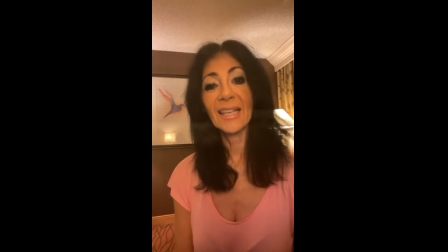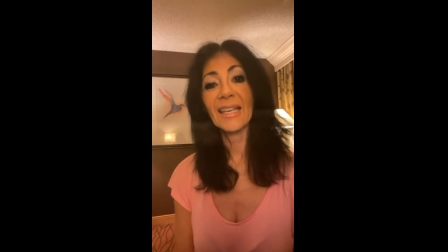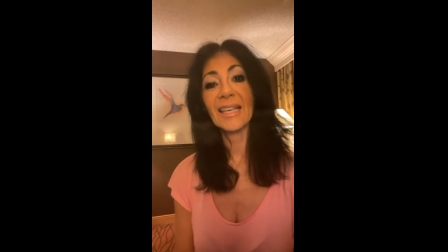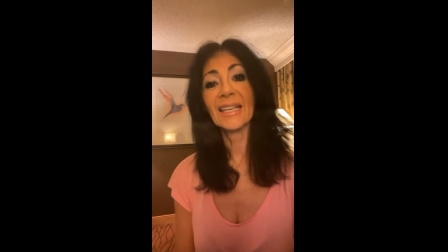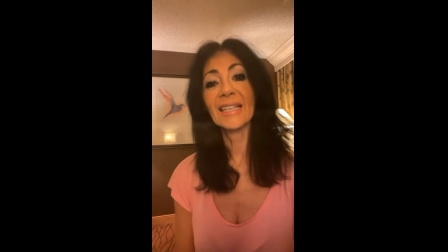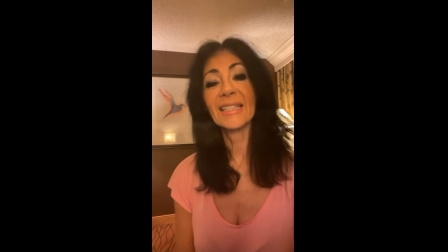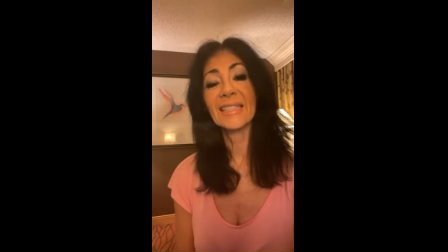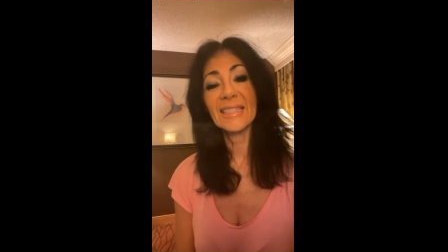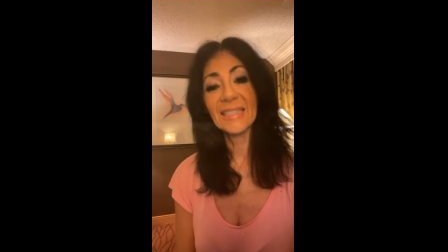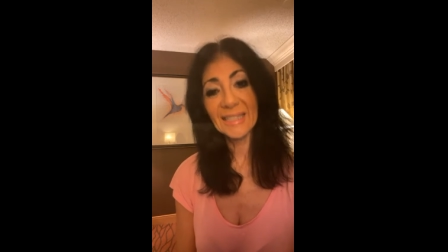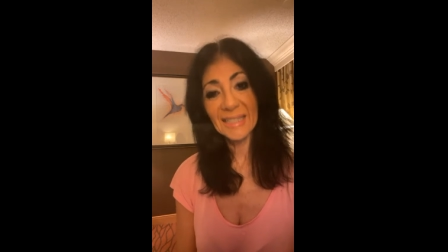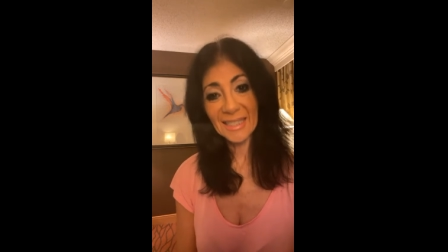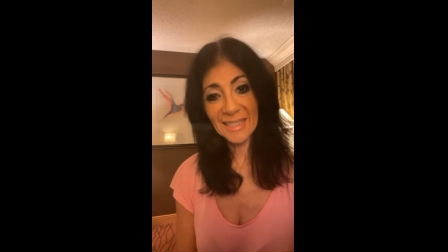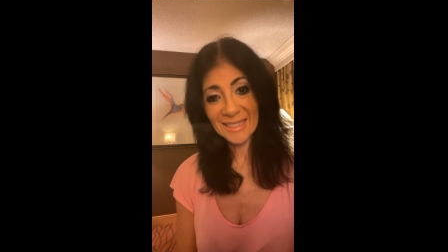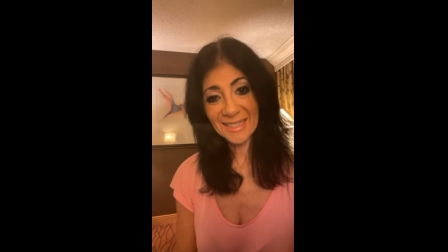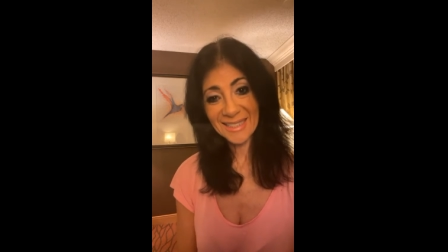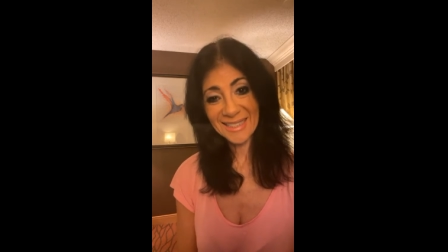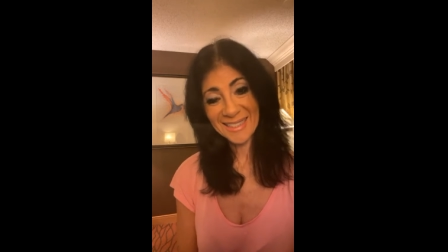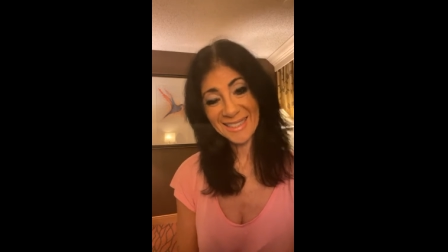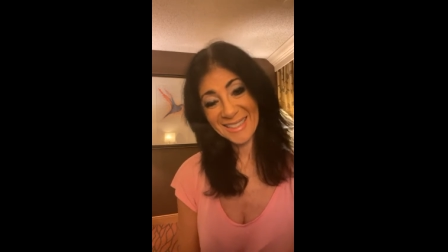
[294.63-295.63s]

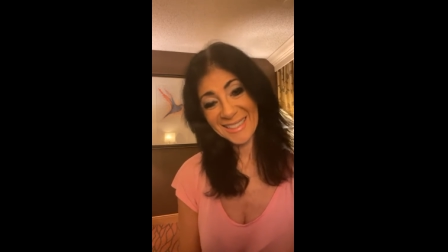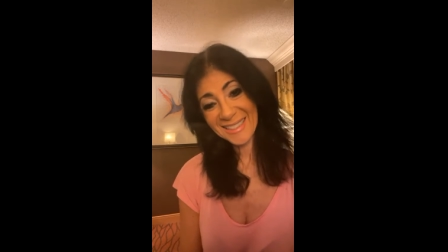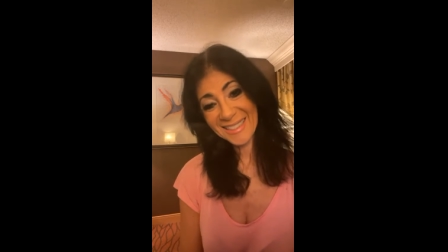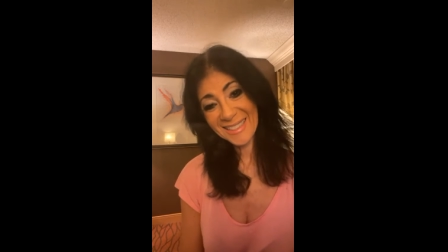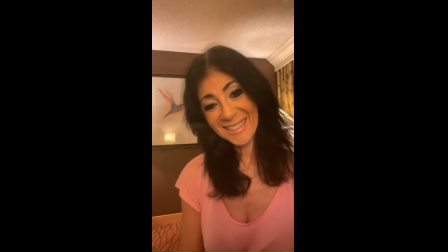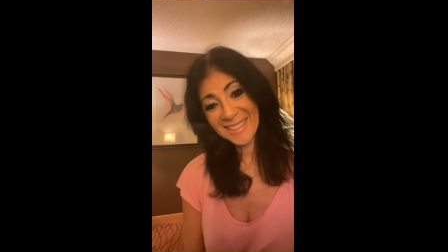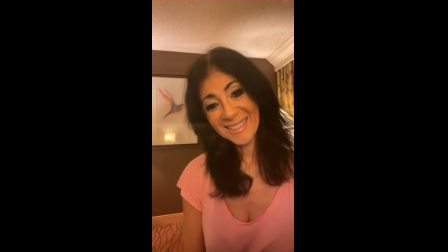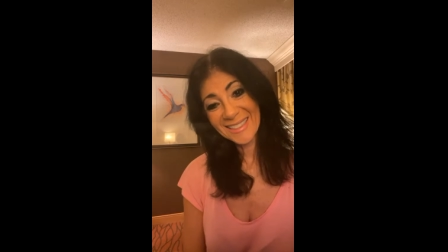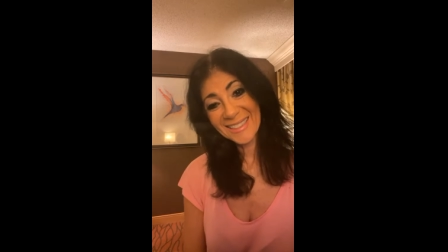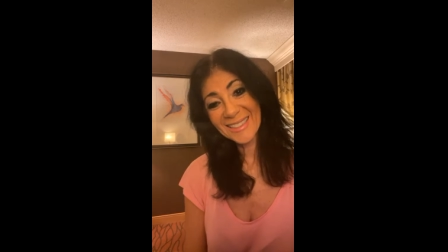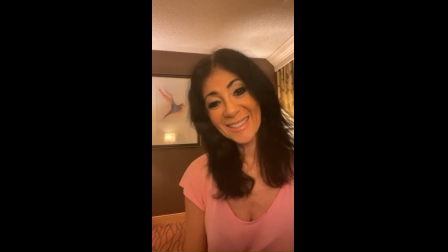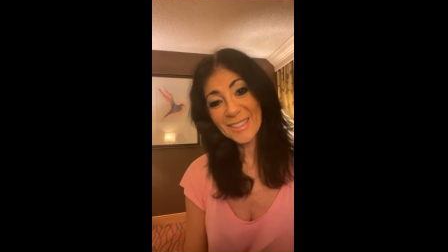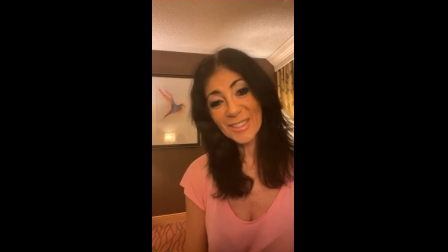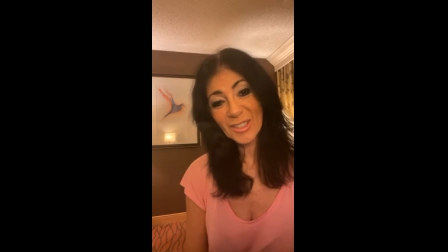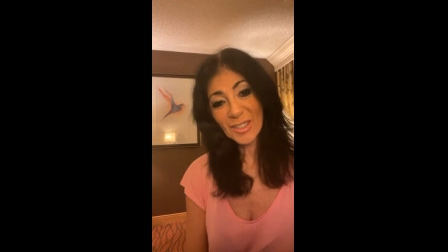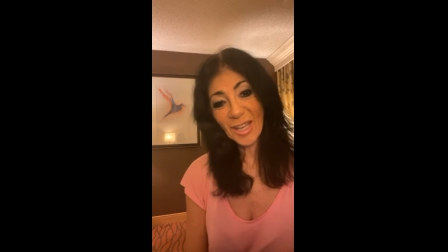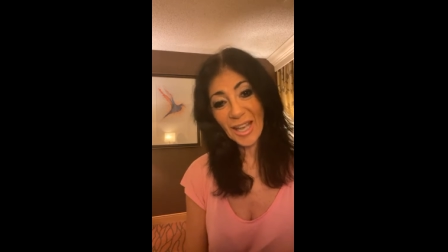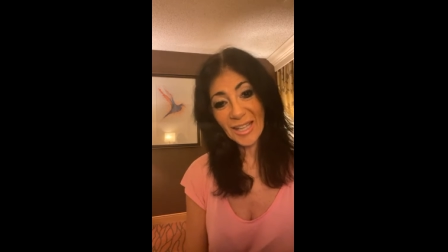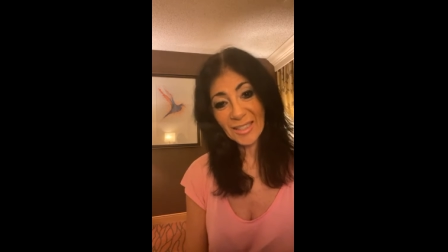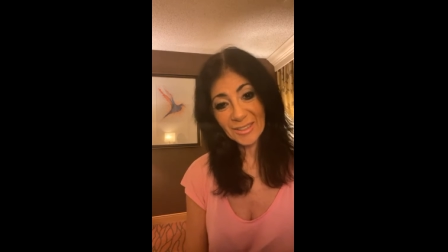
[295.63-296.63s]
exists to
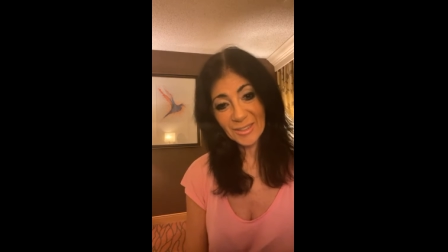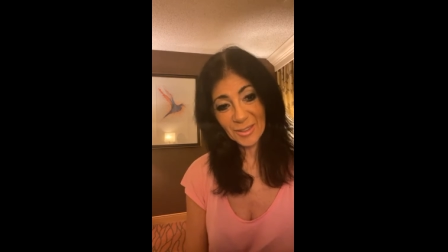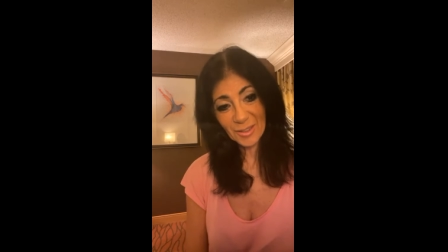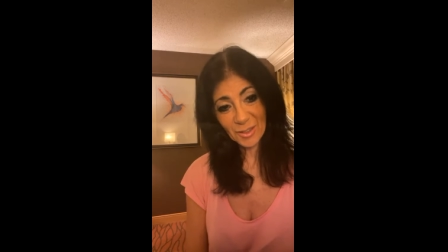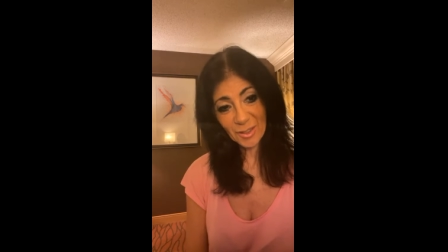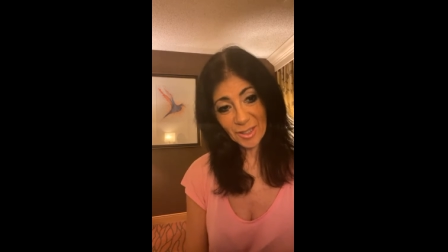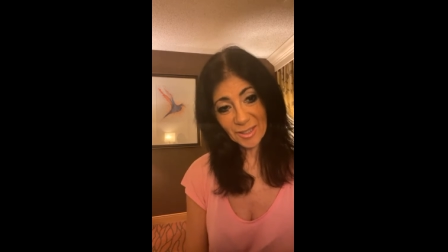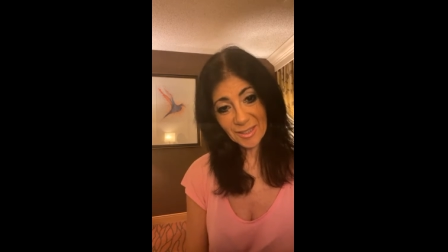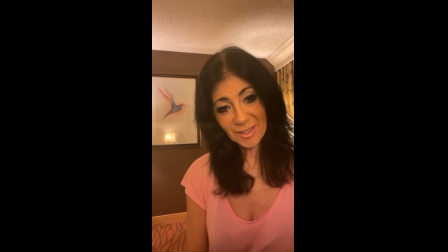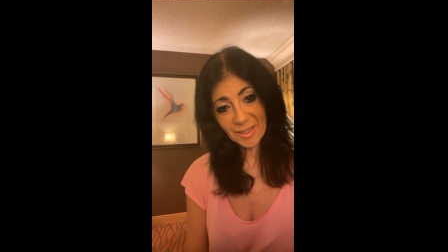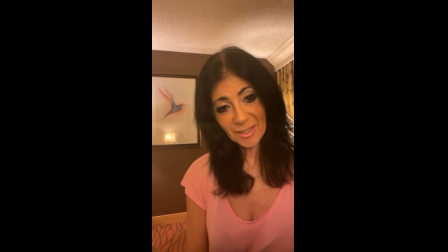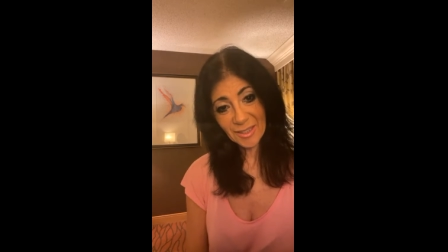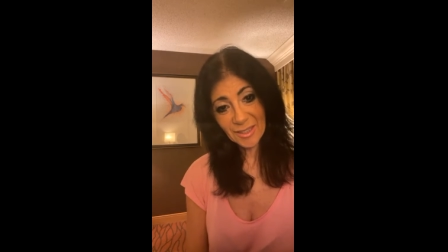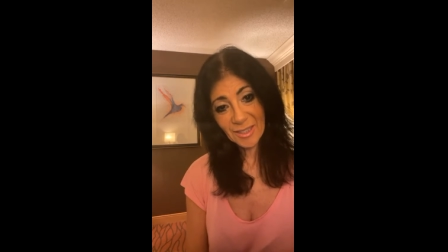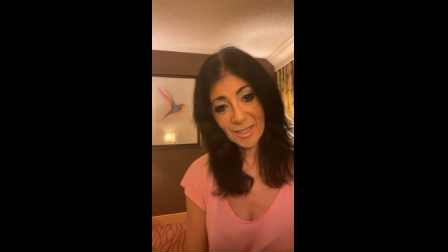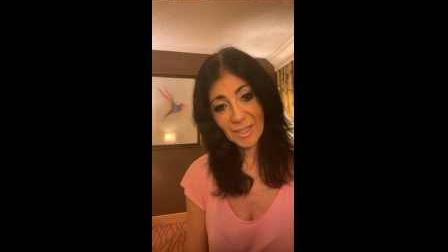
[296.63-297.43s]
challenge us